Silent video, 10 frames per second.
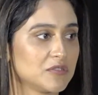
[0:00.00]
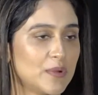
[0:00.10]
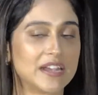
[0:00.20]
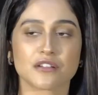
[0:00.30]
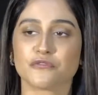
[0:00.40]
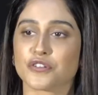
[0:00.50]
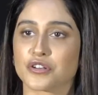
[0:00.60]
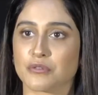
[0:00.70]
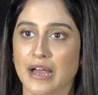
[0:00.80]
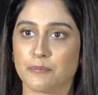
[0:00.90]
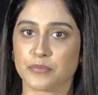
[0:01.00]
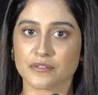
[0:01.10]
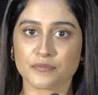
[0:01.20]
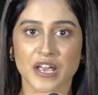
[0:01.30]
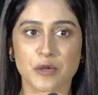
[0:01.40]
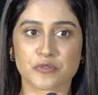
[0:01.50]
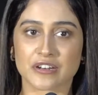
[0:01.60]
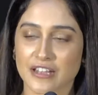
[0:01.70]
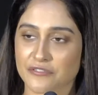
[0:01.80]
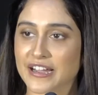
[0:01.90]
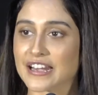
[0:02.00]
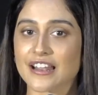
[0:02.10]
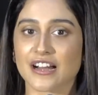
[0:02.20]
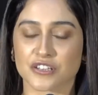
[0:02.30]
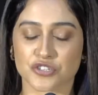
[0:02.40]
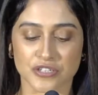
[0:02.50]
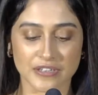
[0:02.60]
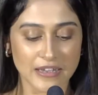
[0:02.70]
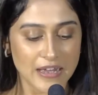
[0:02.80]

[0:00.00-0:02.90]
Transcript: I was waiting for it to happen. April la final aachu.